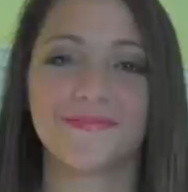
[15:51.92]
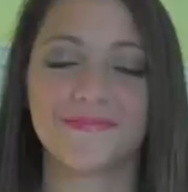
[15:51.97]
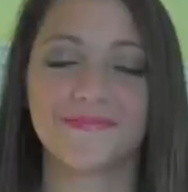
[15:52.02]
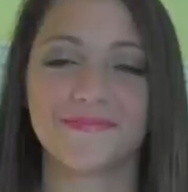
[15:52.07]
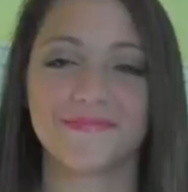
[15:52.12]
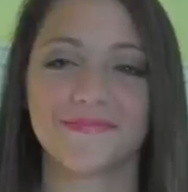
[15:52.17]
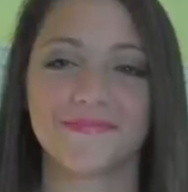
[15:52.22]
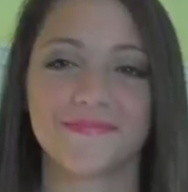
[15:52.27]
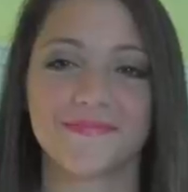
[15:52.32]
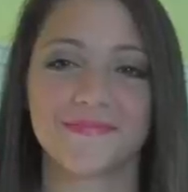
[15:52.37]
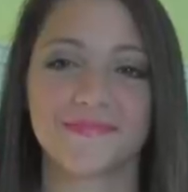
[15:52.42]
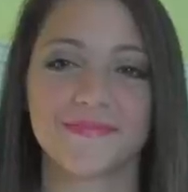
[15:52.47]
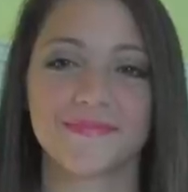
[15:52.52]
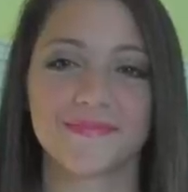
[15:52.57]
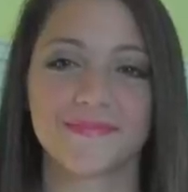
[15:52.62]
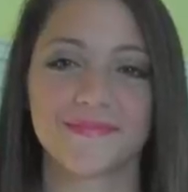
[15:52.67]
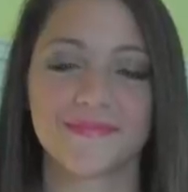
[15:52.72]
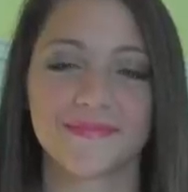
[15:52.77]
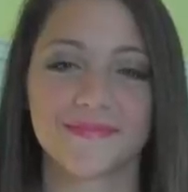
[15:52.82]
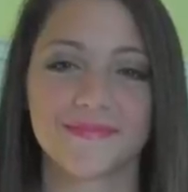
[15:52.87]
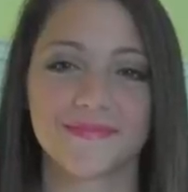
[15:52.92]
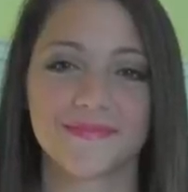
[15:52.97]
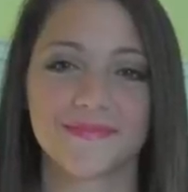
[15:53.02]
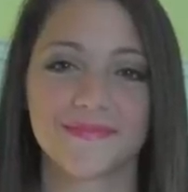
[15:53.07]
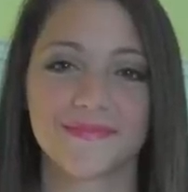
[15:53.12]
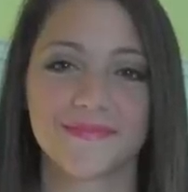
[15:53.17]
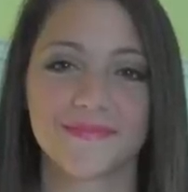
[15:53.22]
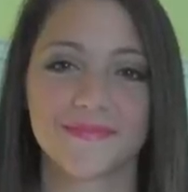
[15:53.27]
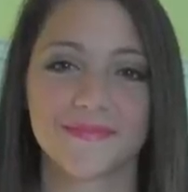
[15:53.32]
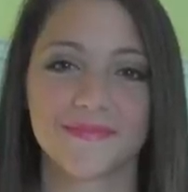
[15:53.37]

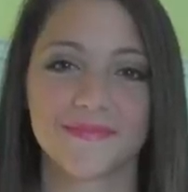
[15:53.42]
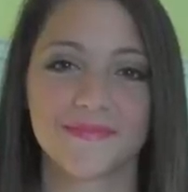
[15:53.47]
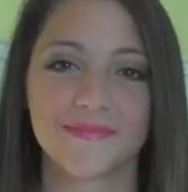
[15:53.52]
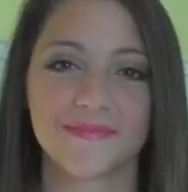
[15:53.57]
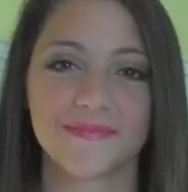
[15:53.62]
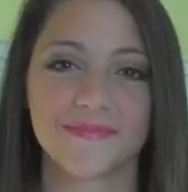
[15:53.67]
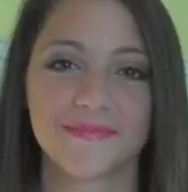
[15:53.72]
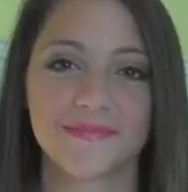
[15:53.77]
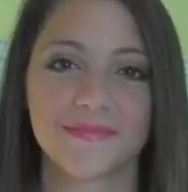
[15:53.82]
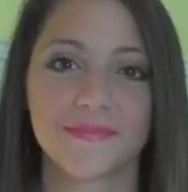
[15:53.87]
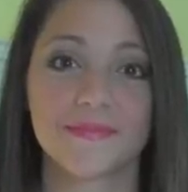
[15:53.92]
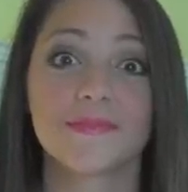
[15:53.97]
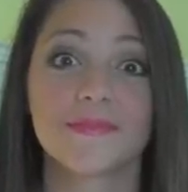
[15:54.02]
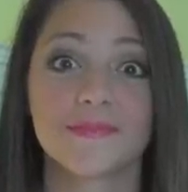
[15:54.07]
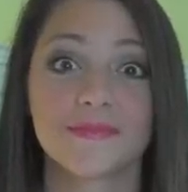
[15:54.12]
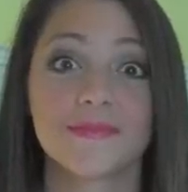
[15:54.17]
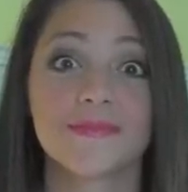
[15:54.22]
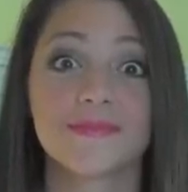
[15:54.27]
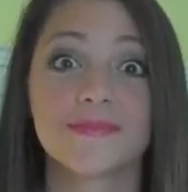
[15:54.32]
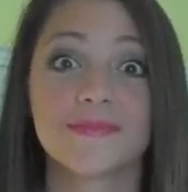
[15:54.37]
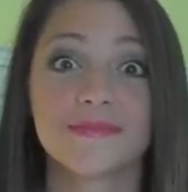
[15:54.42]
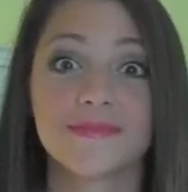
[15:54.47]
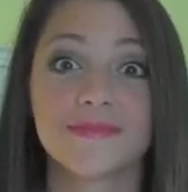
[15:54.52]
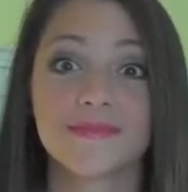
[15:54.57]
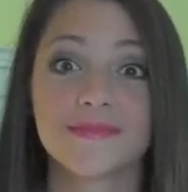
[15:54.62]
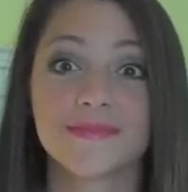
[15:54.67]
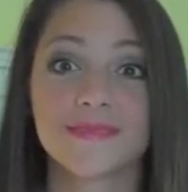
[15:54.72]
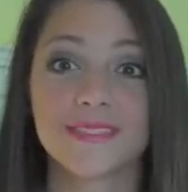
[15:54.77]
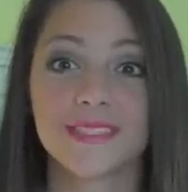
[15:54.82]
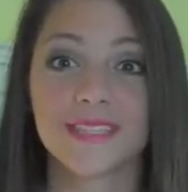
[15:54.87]

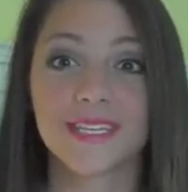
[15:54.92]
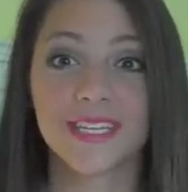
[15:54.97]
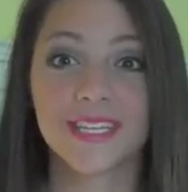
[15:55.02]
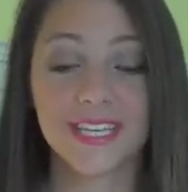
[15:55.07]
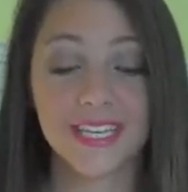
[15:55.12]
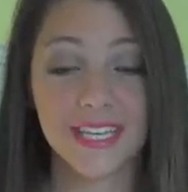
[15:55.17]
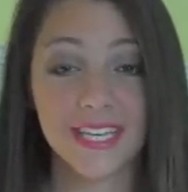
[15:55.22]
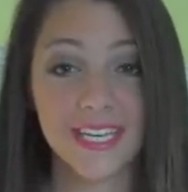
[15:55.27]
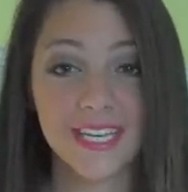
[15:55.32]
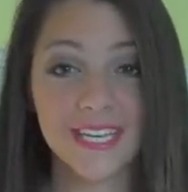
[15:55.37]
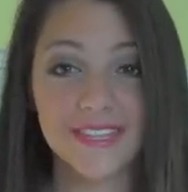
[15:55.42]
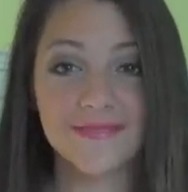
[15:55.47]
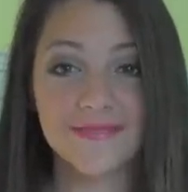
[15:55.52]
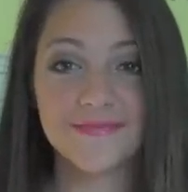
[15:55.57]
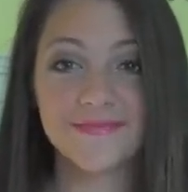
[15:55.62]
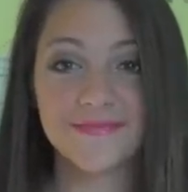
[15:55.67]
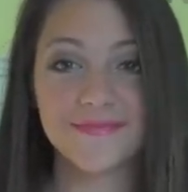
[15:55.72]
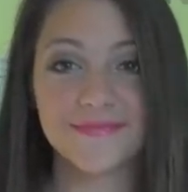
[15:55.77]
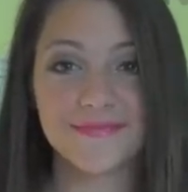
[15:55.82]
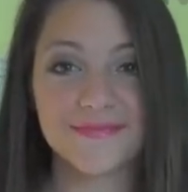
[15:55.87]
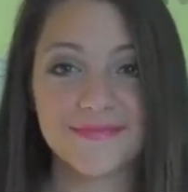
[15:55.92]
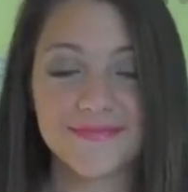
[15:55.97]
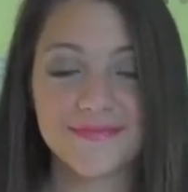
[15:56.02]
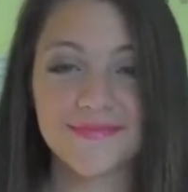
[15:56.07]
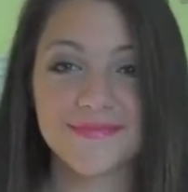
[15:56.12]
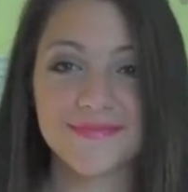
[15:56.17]
(silent)